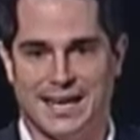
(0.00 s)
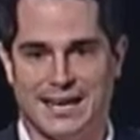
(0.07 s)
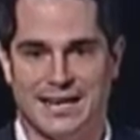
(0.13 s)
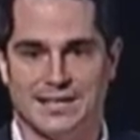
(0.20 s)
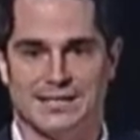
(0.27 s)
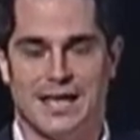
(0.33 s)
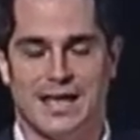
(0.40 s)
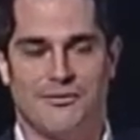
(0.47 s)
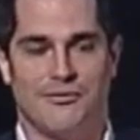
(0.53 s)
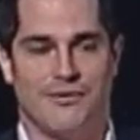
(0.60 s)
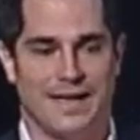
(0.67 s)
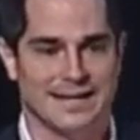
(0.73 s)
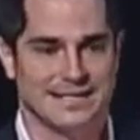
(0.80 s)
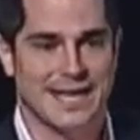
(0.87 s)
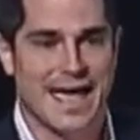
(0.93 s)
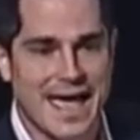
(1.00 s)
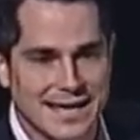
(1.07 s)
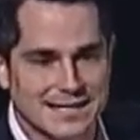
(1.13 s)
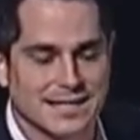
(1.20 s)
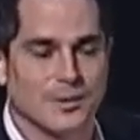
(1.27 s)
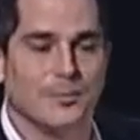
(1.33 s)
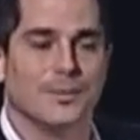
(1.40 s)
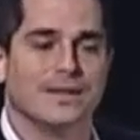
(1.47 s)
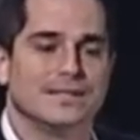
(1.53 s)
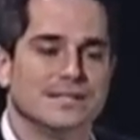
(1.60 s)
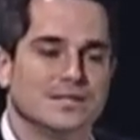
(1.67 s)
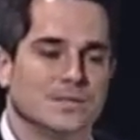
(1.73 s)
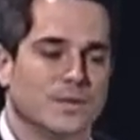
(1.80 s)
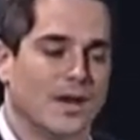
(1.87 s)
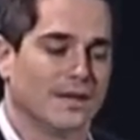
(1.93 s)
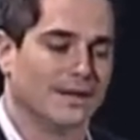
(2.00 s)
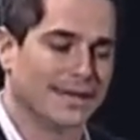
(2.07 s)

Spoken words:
It is a fantastic business model.